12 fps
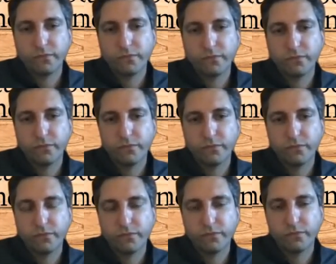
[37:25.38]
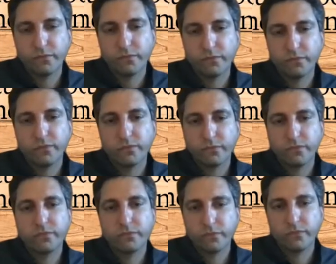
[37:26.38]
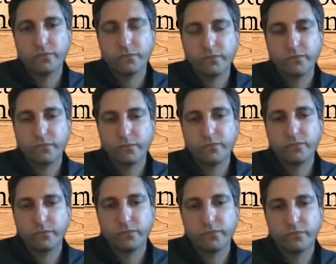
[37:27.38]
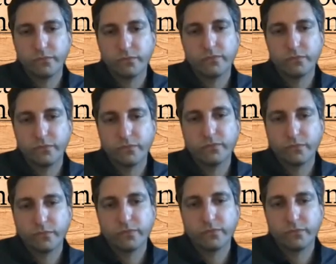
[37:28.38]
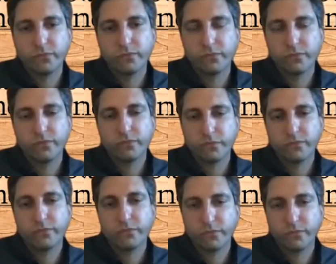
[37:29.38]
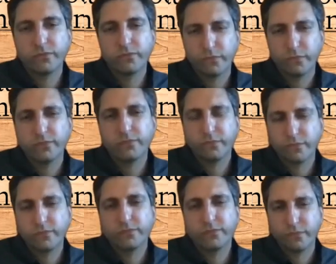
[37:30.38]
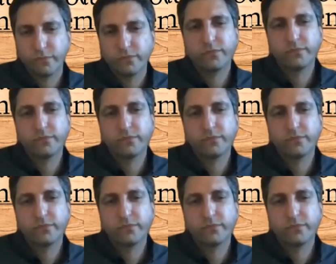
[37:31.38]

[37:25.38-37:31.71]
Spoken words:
This person isn't speaking.